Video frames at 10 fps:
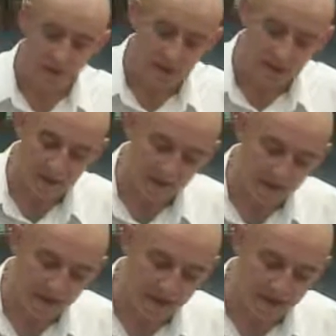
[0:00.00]
uh,
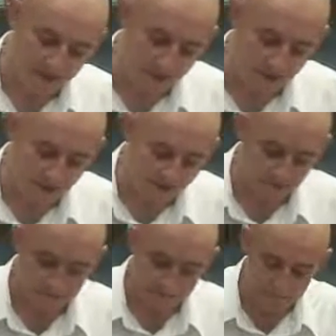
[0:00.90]
and it ends up with a
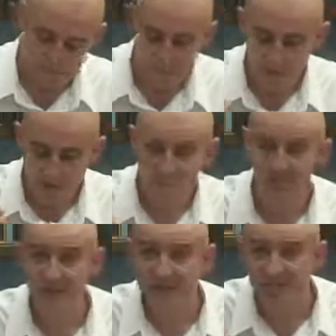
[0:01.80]
lovely. I haven't
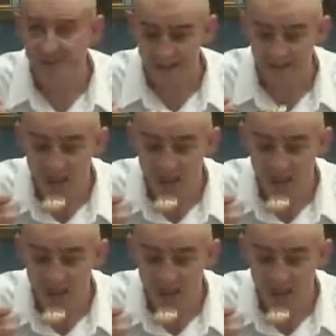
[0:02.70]
even eaten it